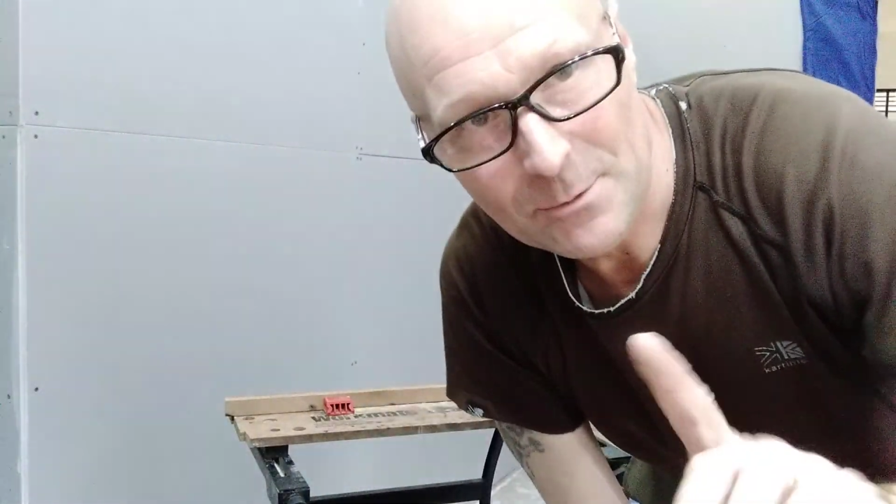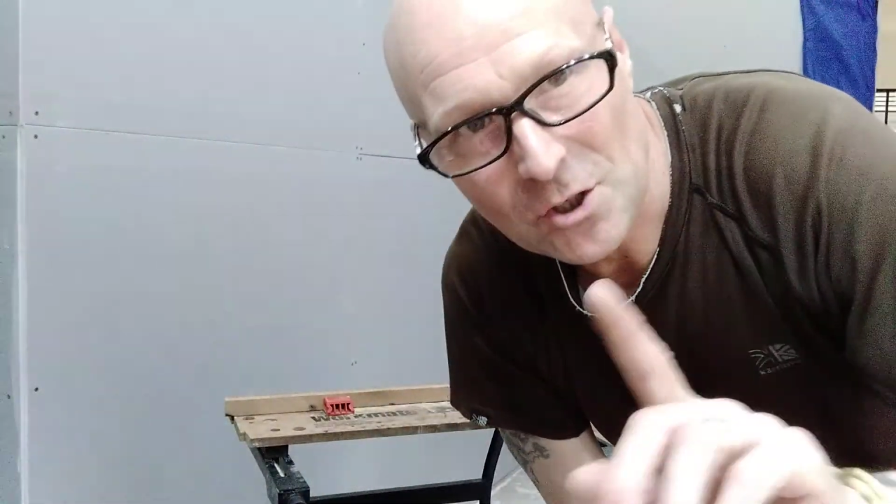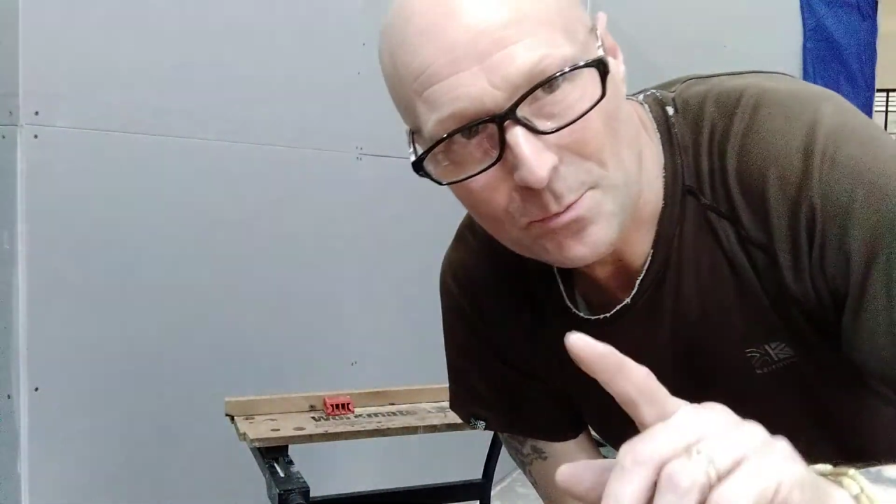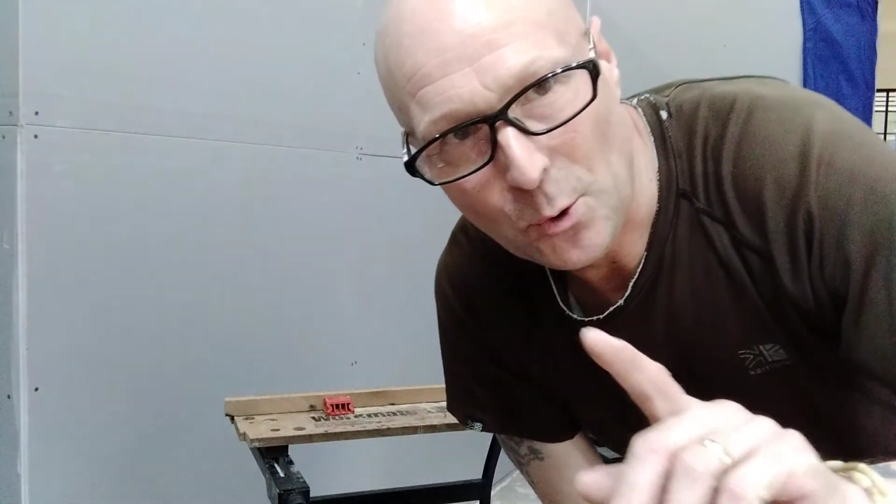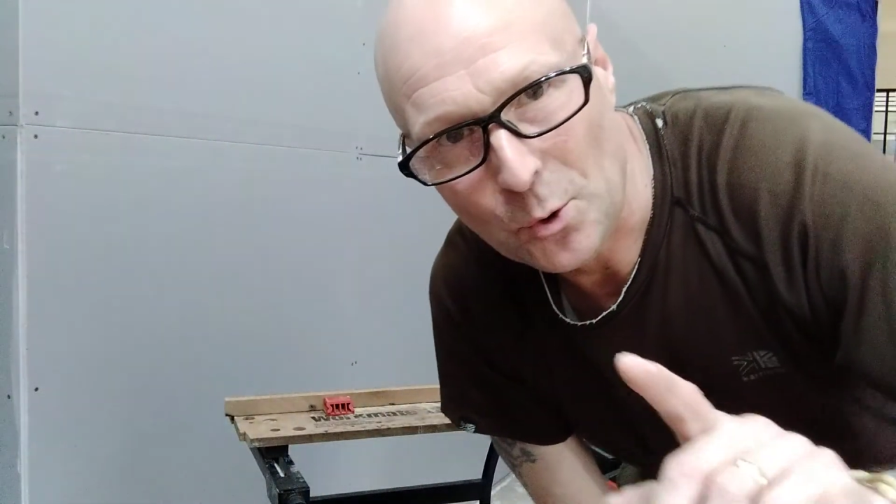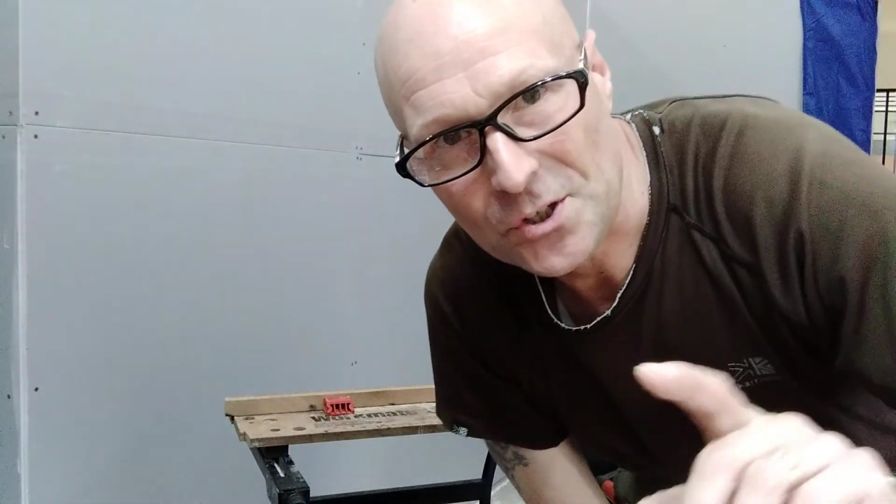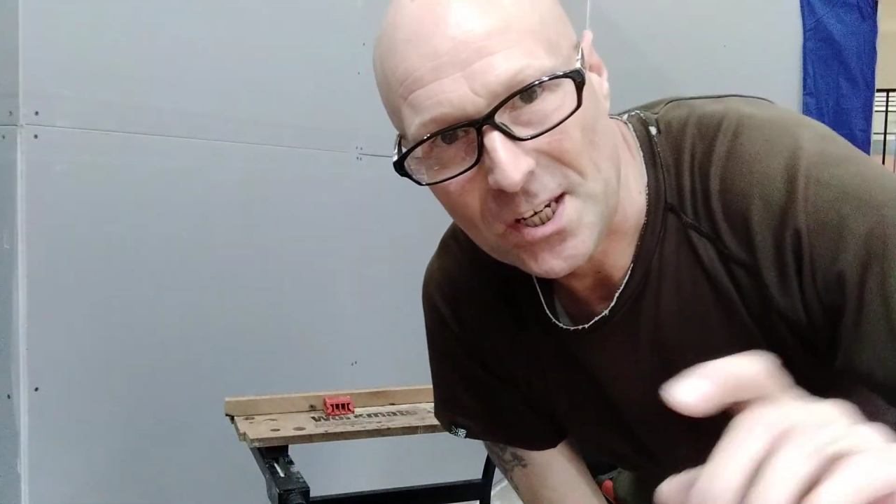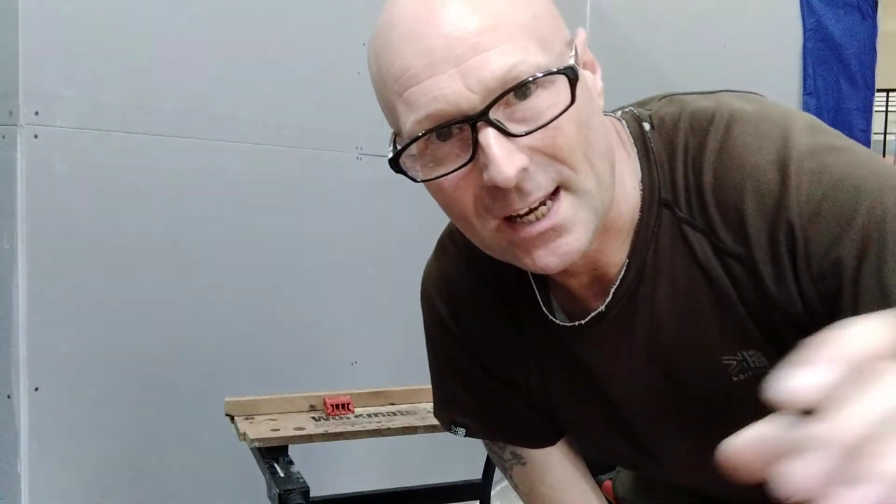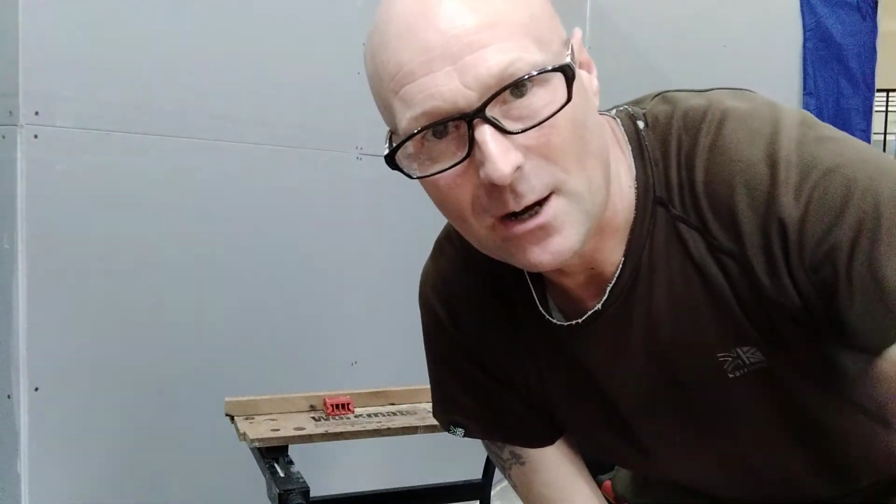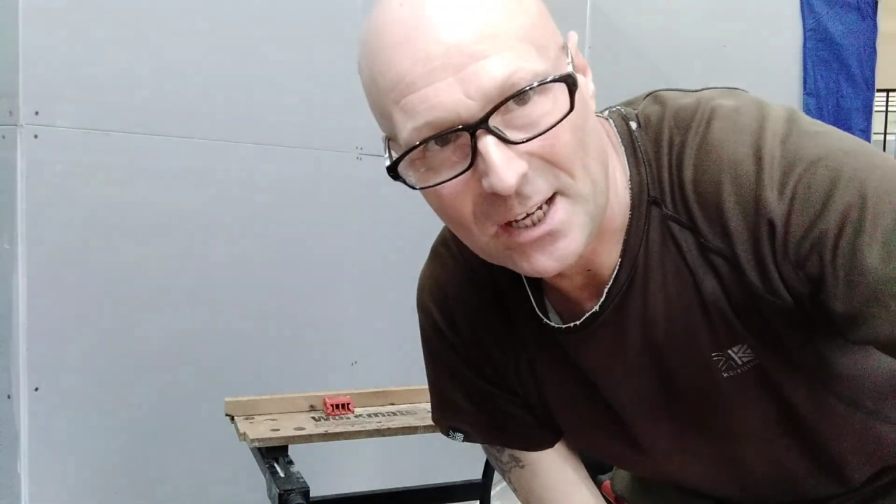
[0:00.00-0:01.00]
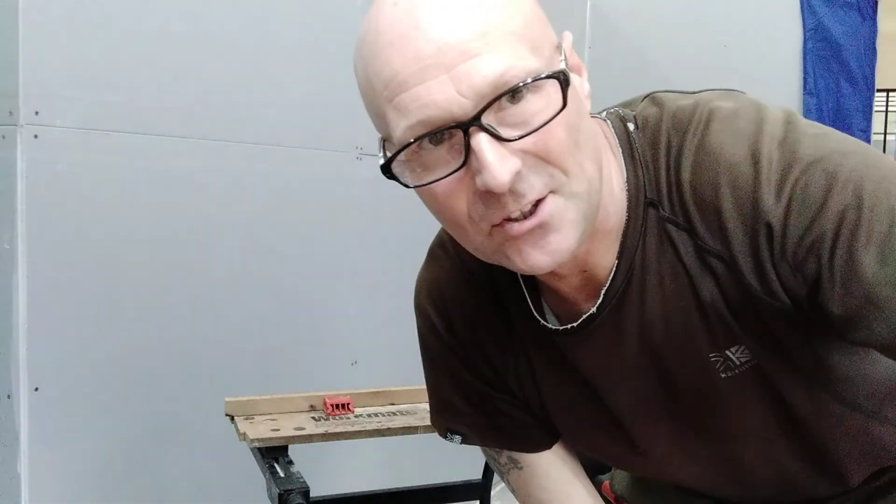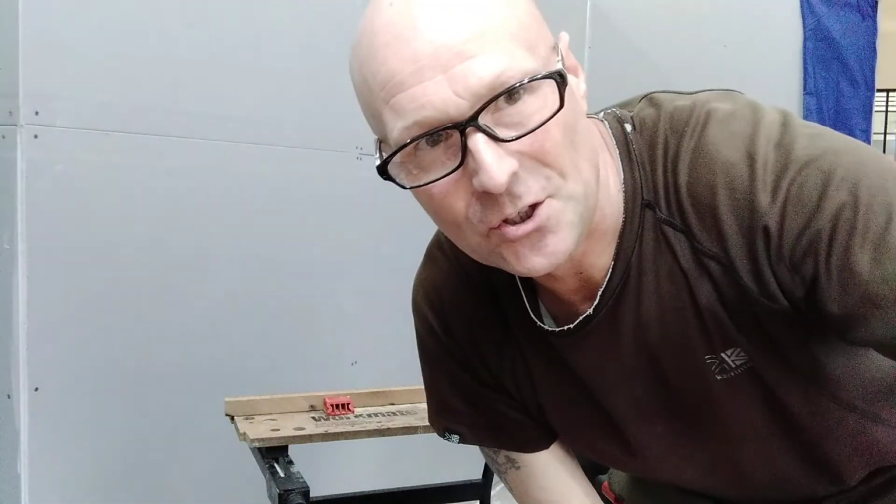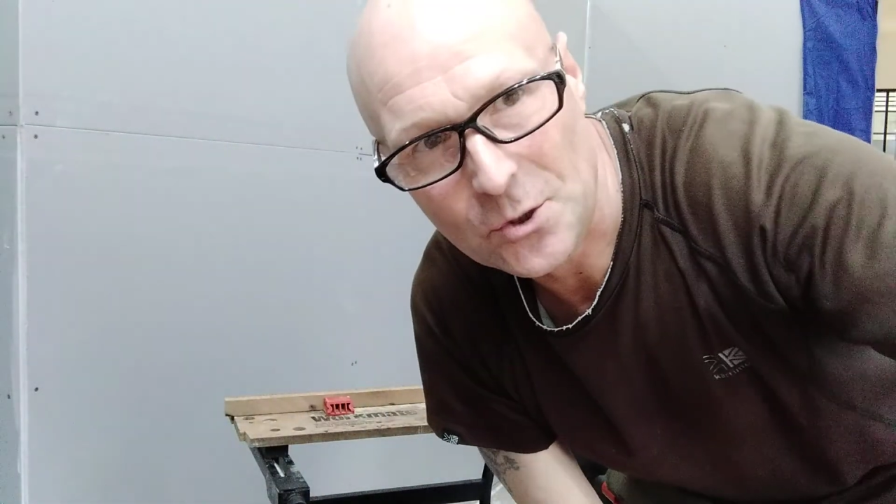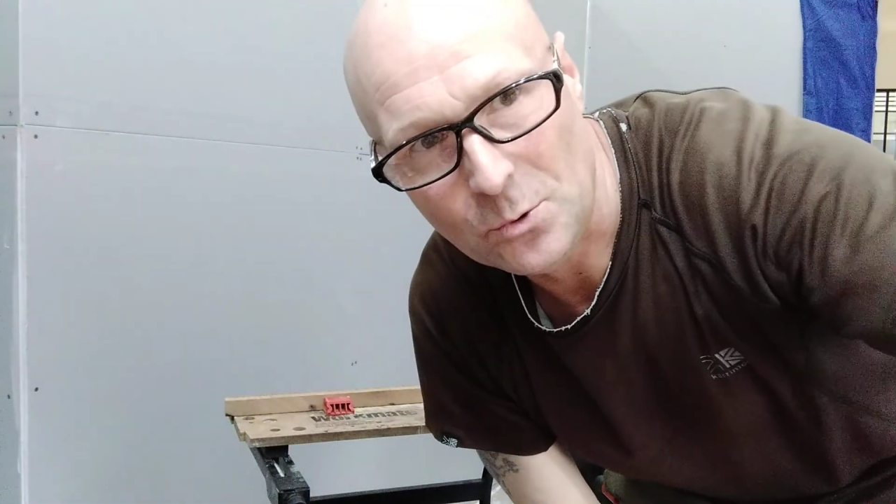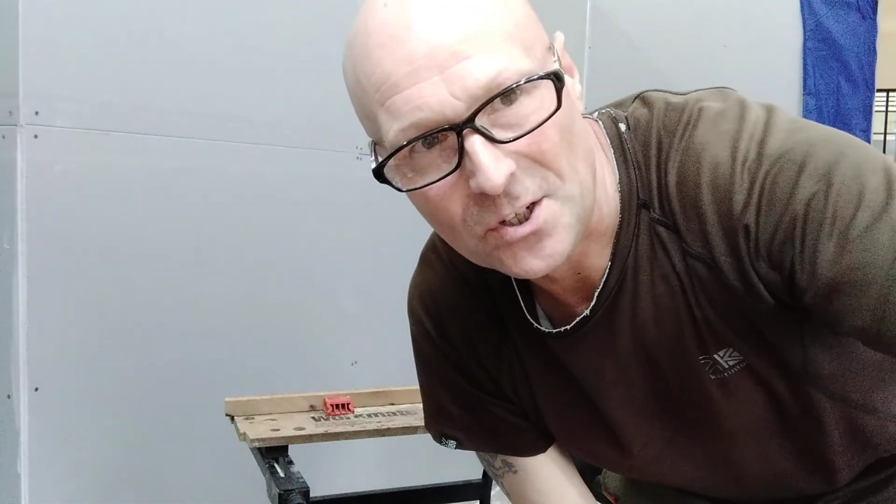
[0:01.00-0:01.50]
just pause here. I'll get the
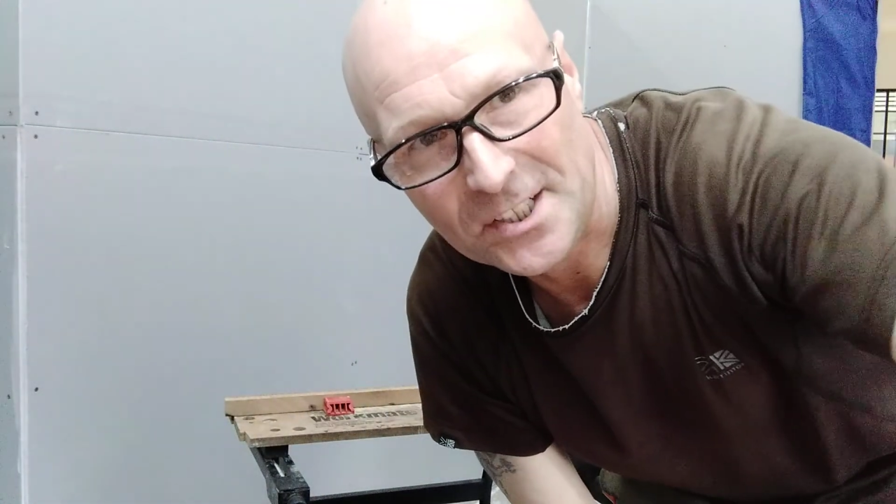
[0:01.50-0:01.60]
tools I